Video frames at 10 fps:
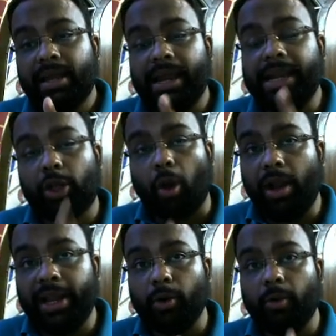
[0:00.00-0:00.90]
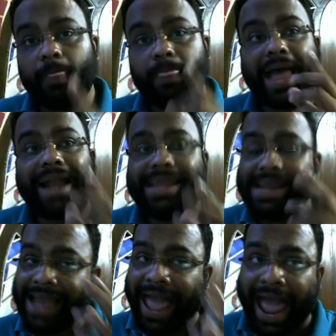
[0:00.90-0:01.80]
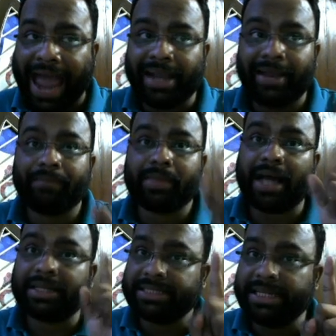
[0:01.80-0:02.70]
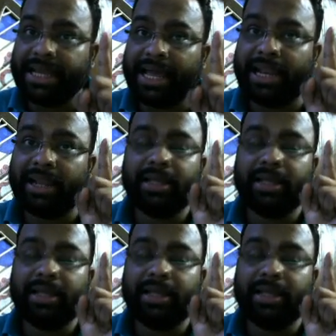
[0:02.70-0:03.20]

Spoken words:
it told you that it had a single